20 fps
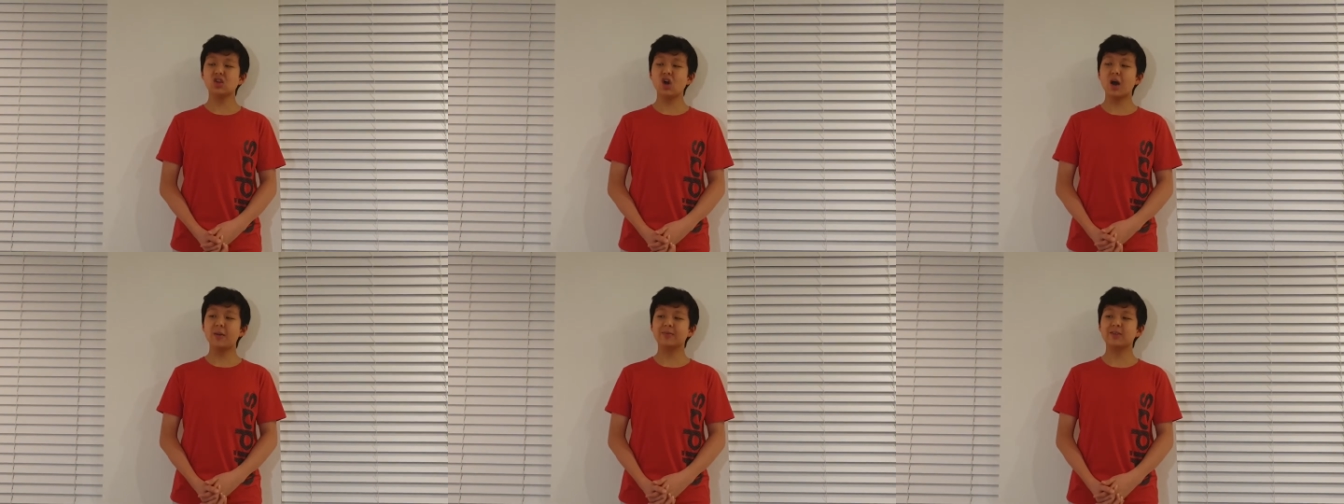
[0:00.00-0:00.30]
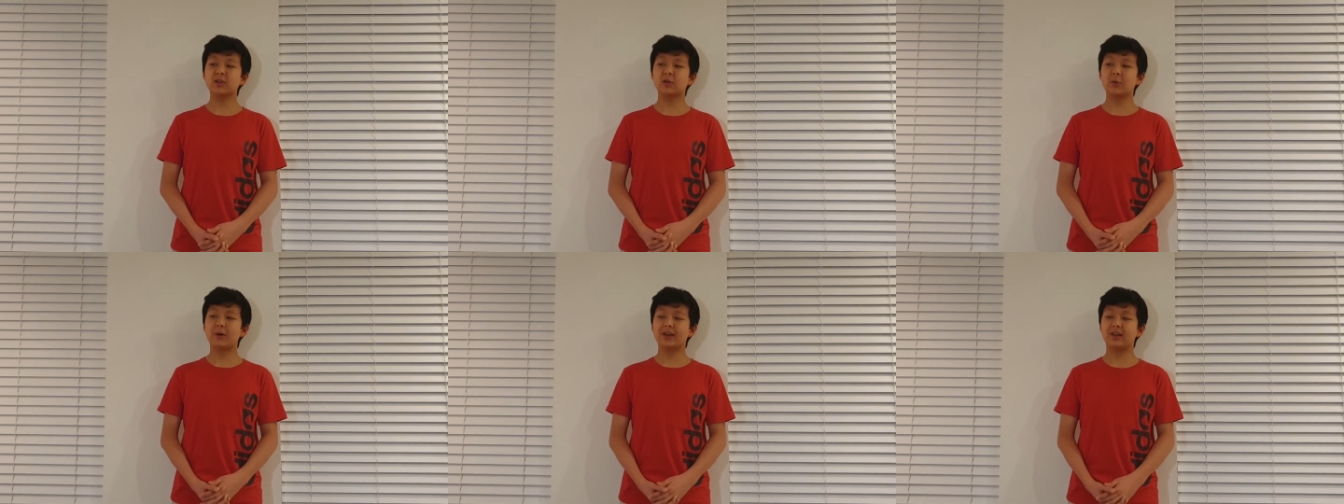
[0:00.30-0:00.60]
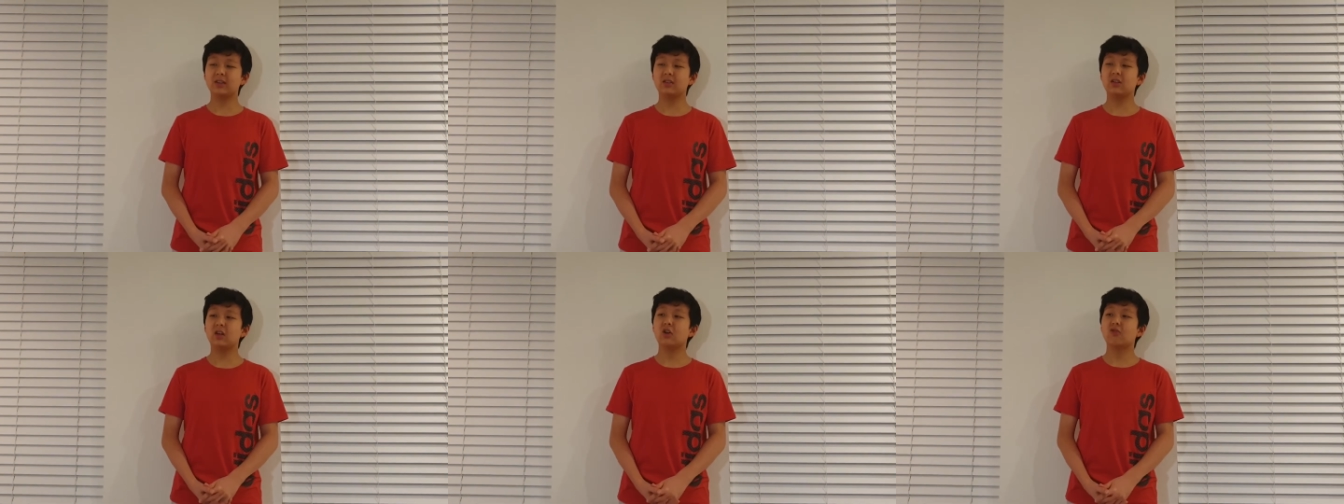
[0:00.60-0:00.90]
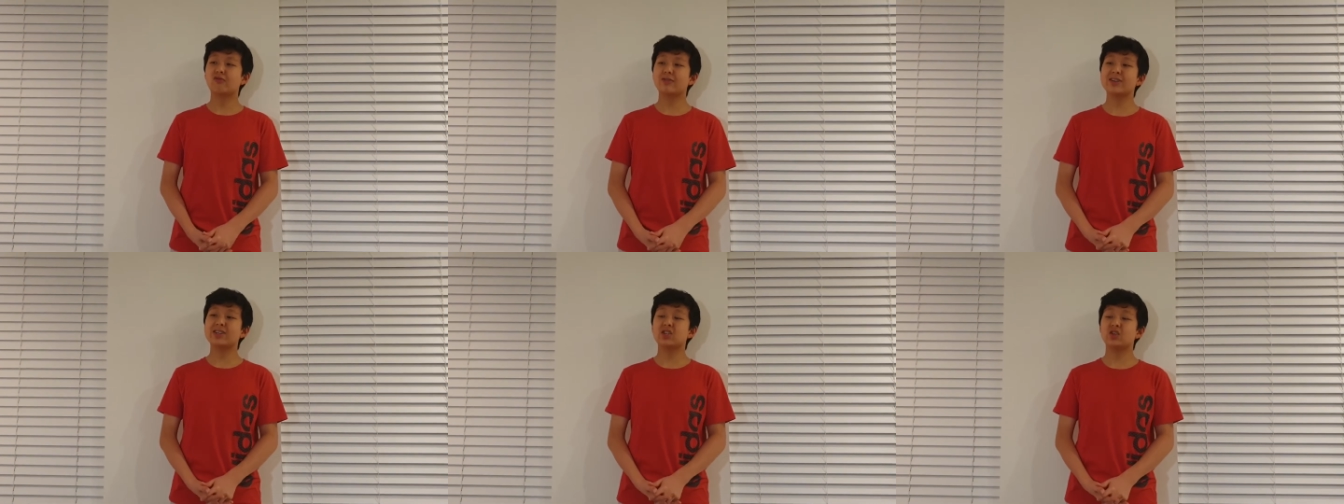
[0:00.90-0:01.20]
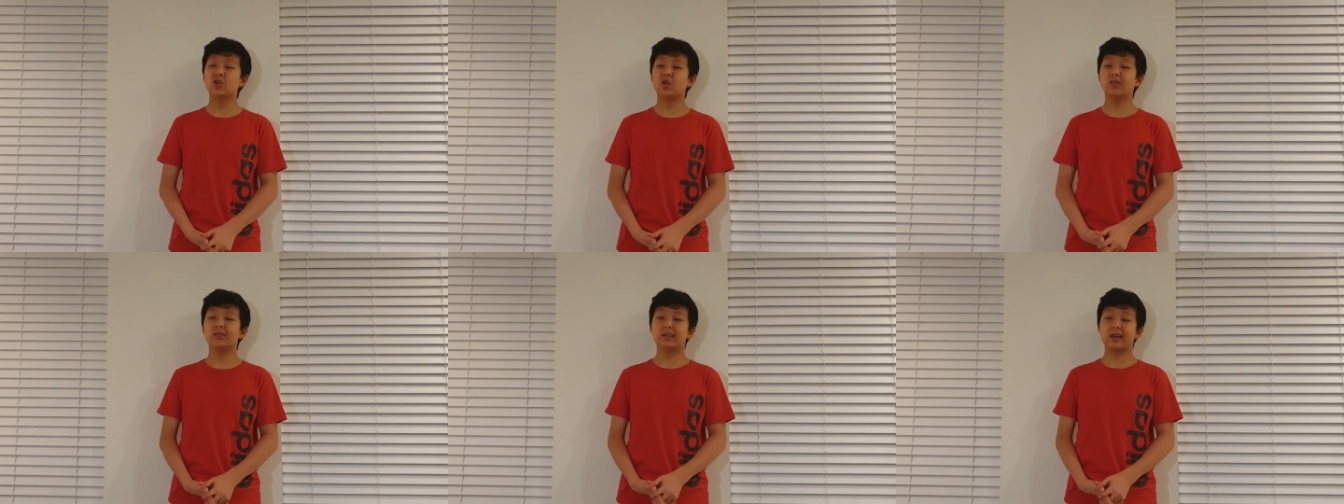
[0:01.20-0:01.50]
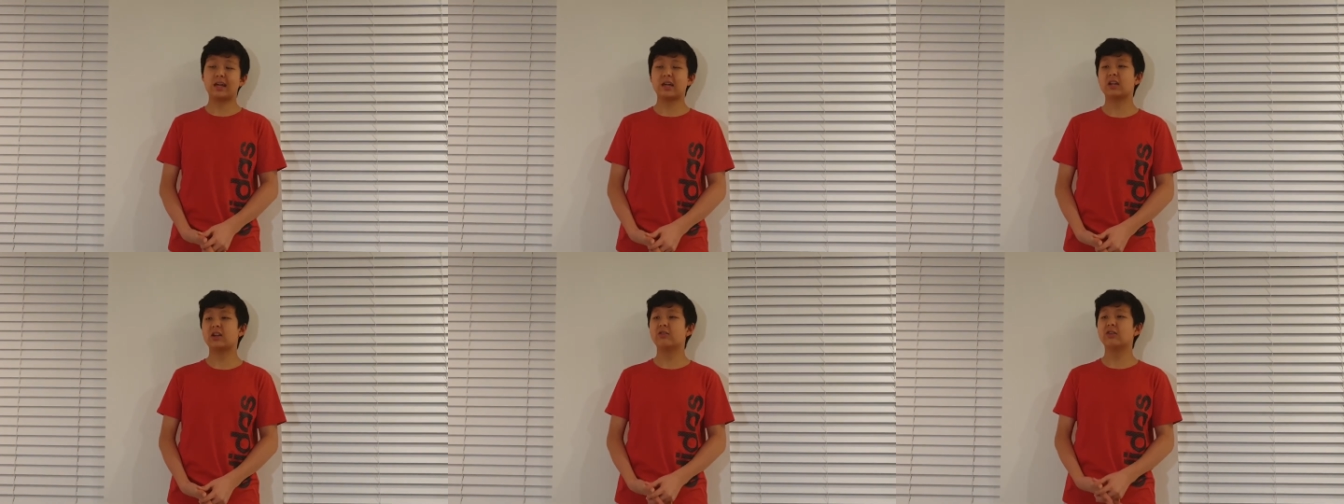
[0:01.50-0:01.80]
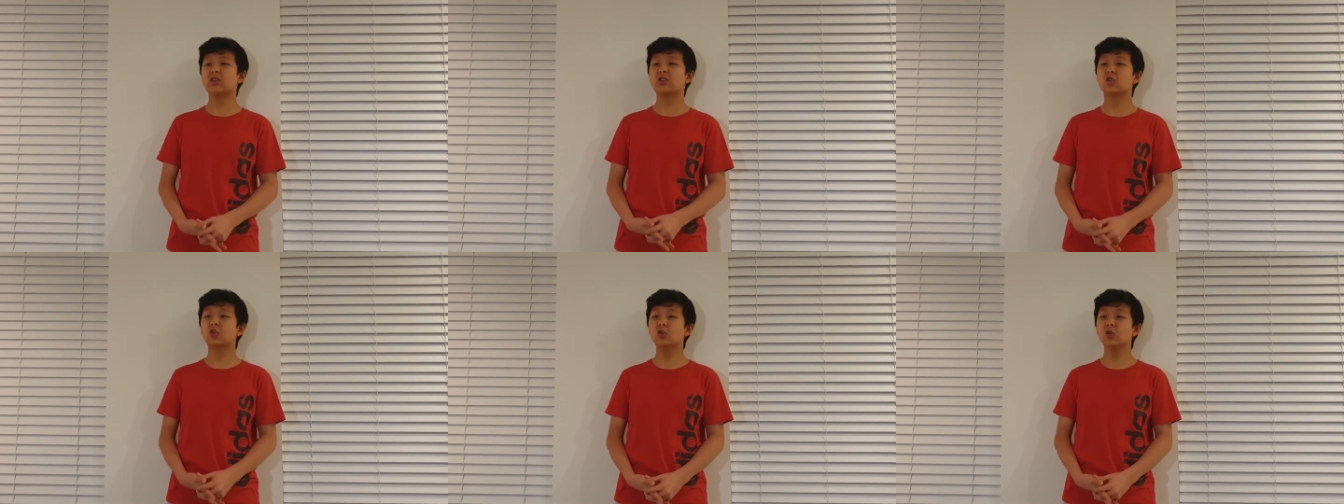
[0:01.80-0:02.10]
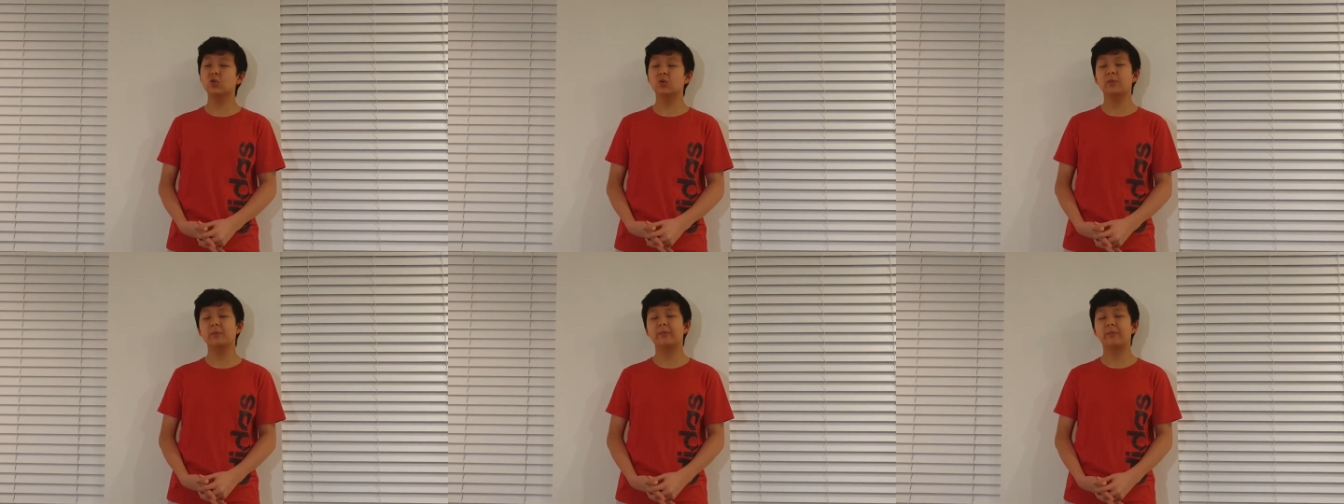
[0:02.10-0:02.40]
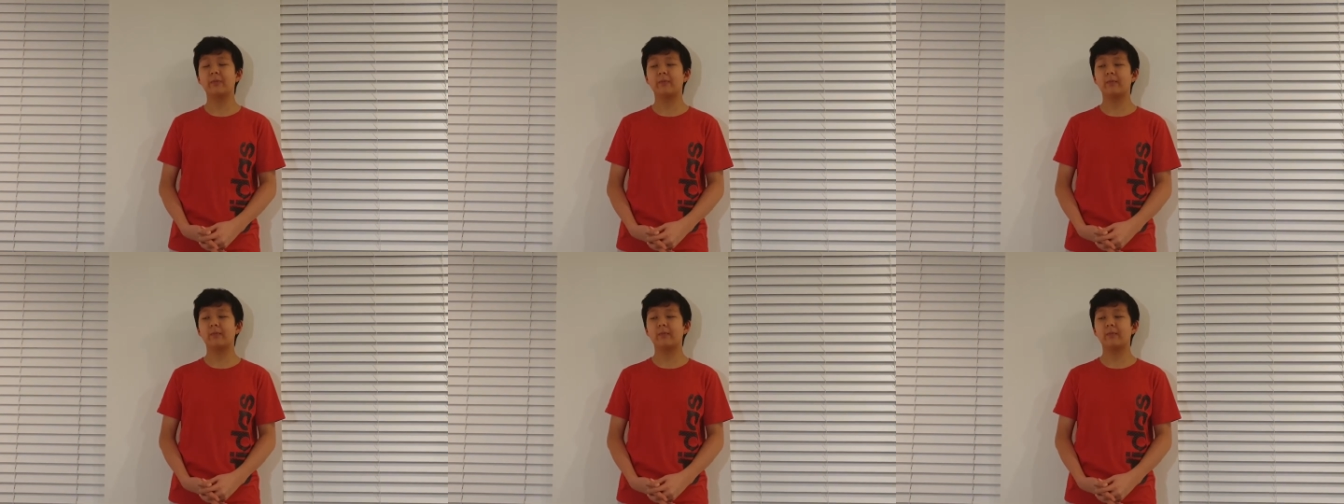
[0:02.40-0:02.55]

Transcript: Thomas Aquinas Regional Secondary School.